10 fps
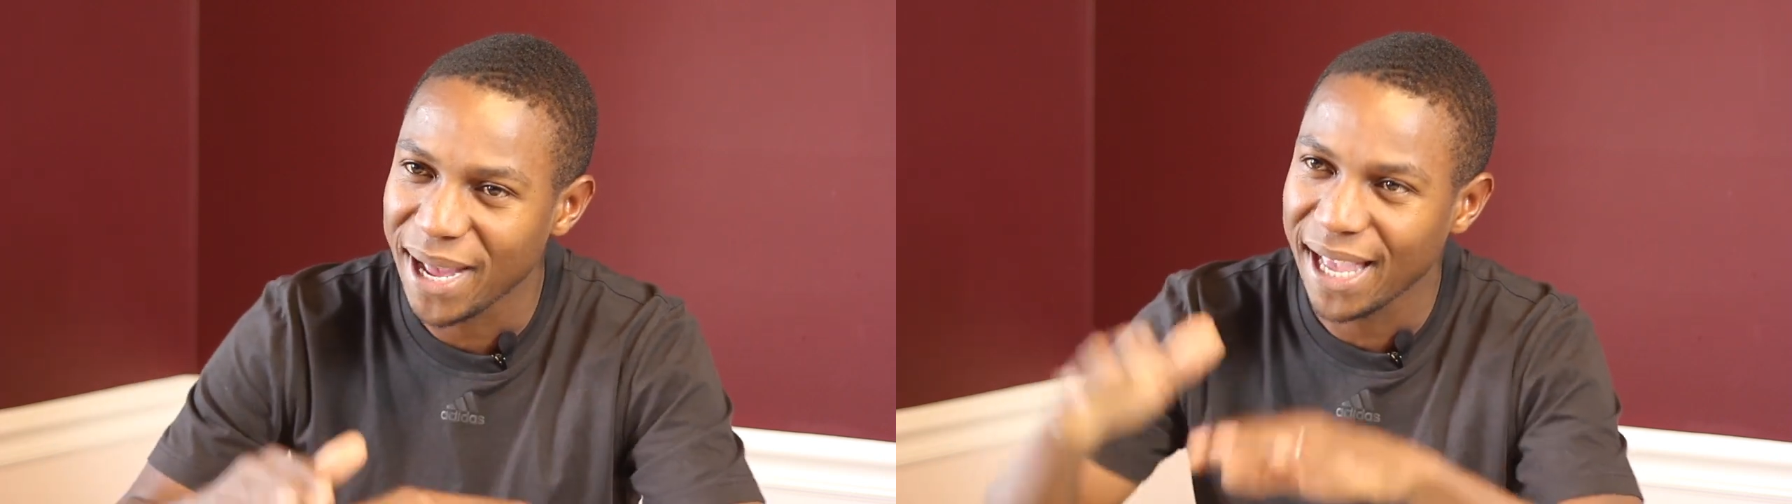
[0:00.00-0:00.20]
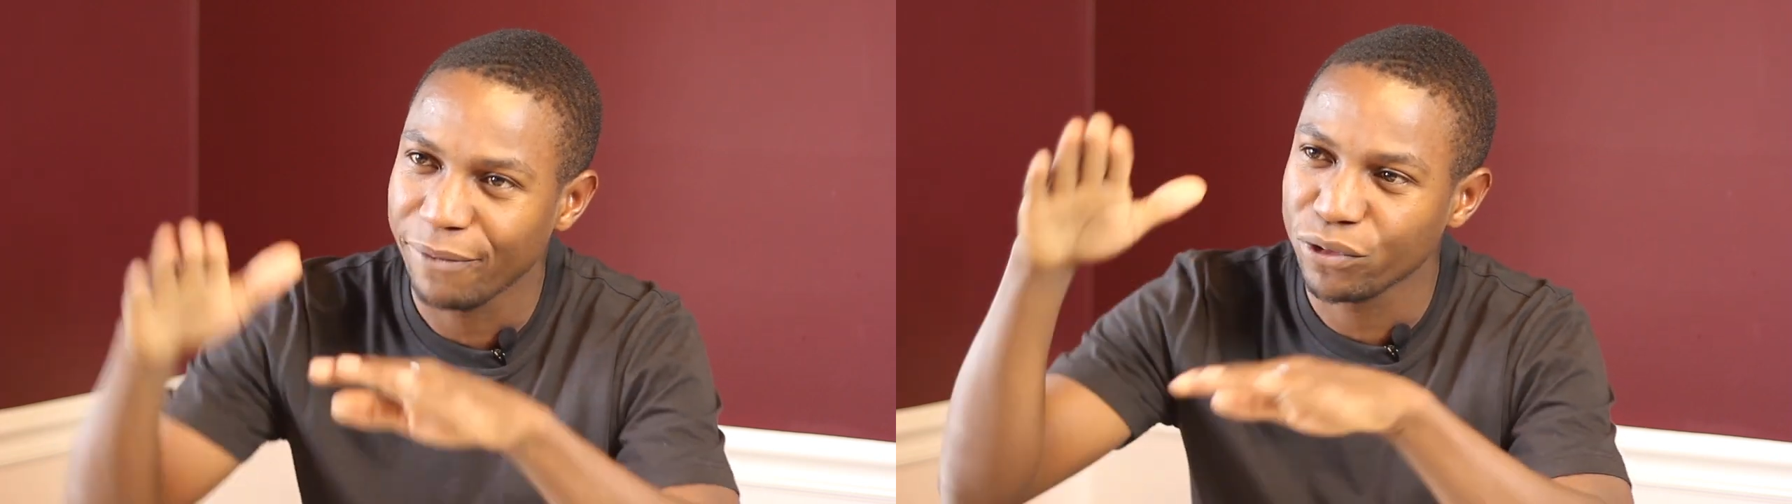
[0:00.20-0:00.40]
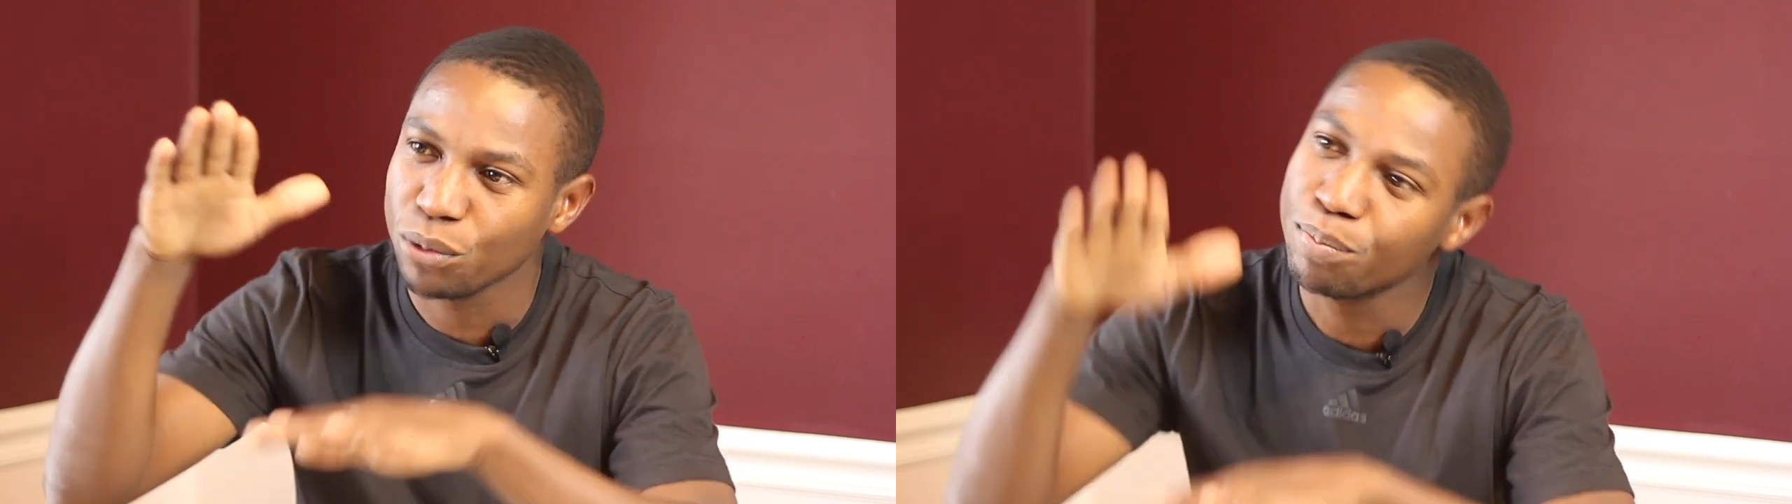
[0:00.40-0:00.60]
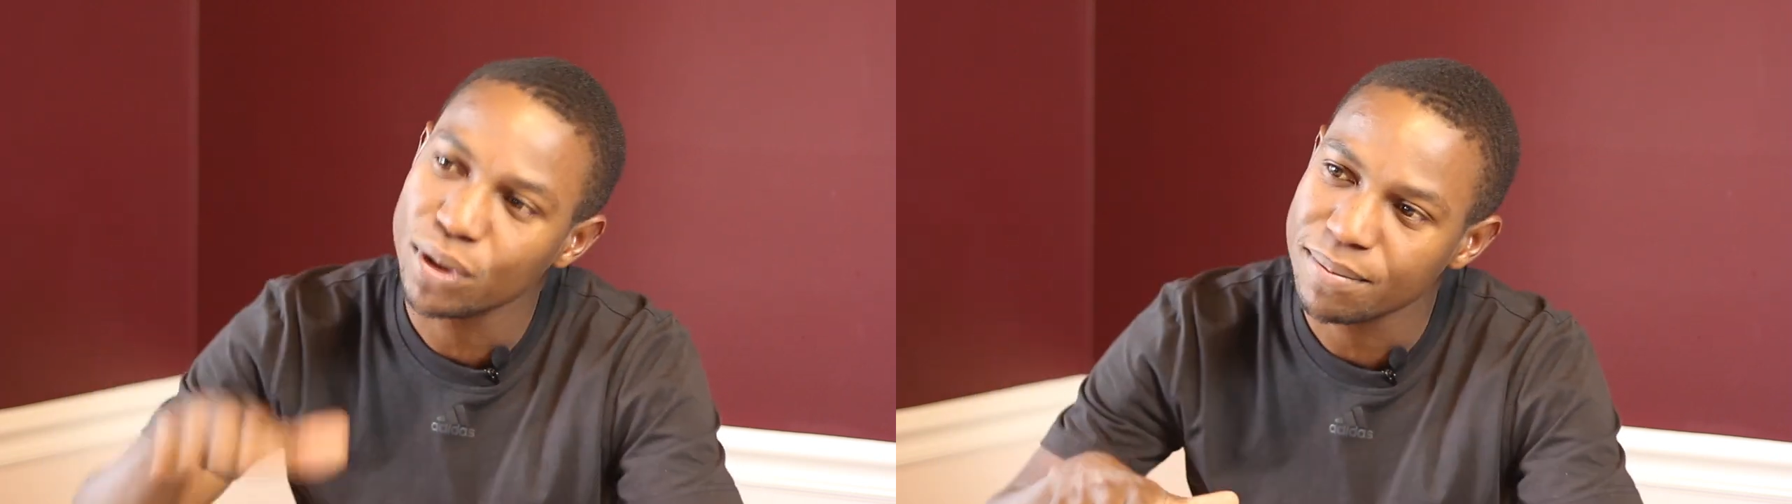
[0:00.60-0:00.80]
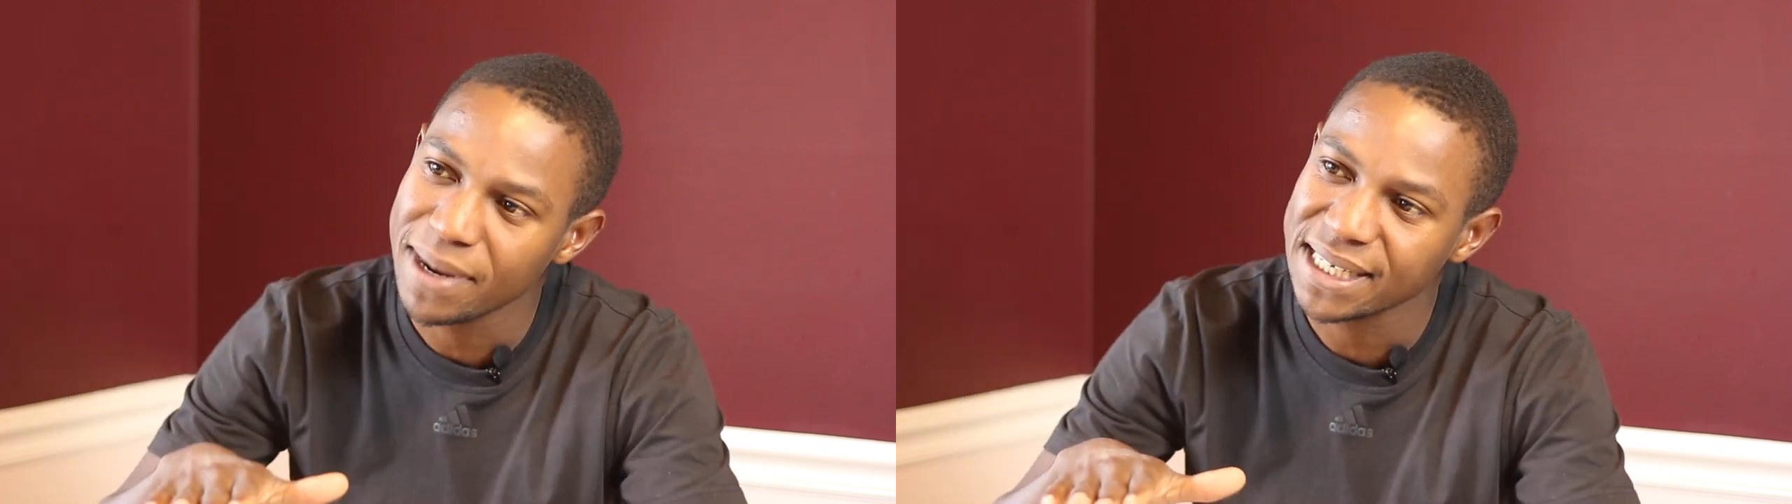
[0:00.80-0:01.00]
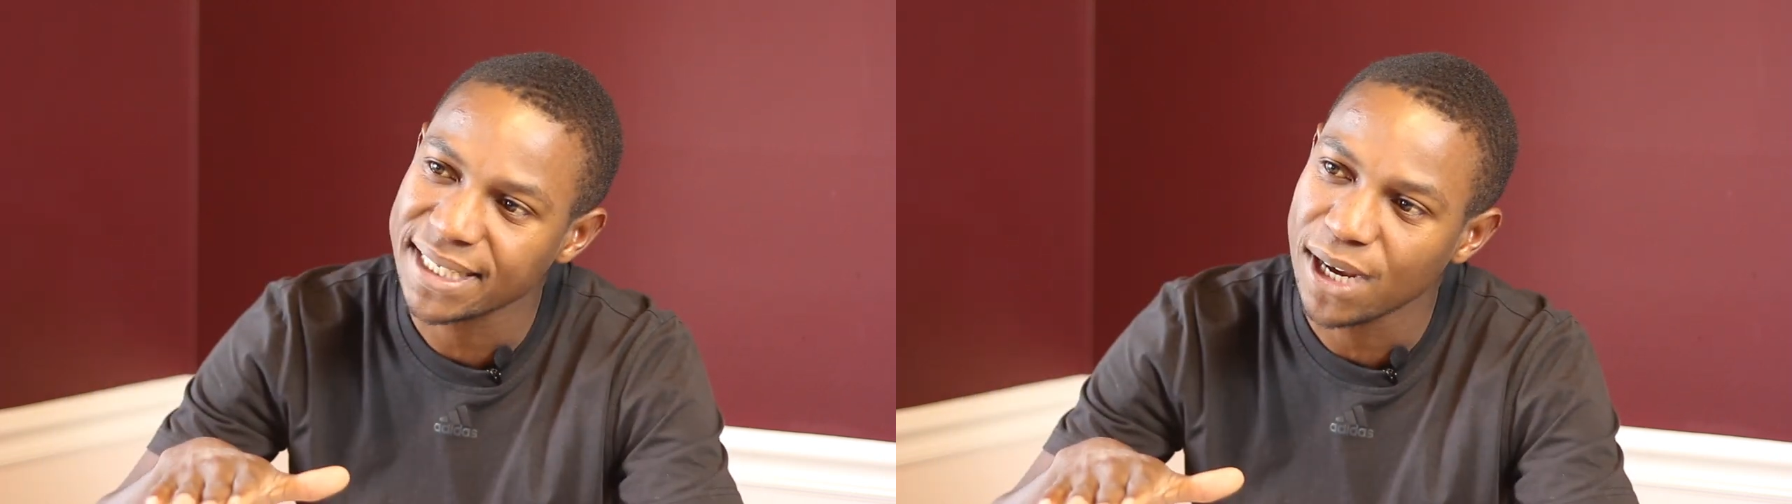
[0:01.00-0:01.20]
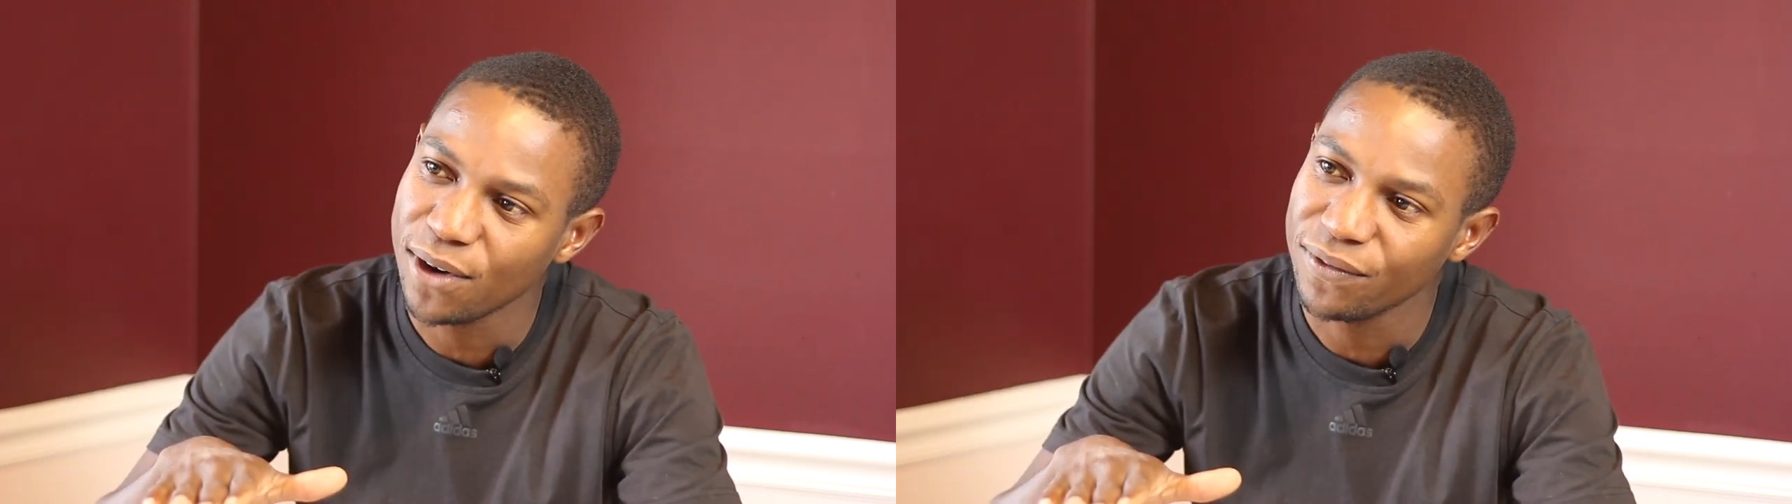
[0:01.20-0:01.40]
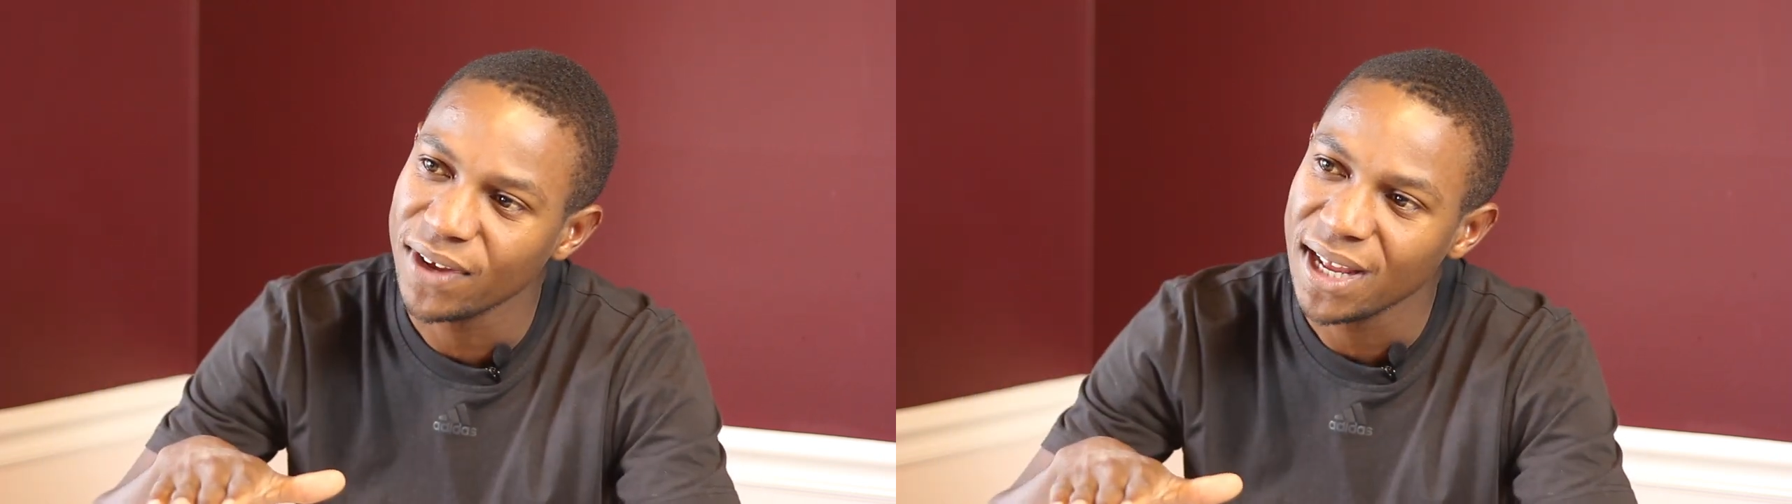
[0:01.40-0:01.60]
I have to put
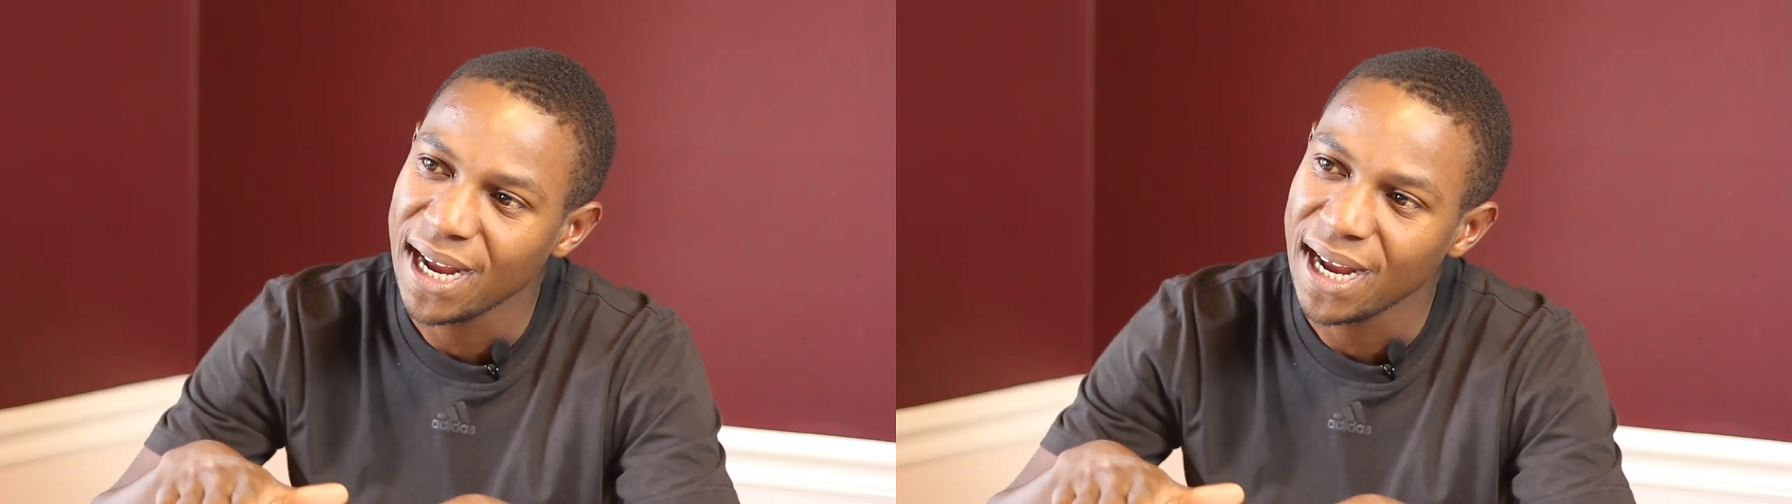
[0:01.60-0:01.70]
myself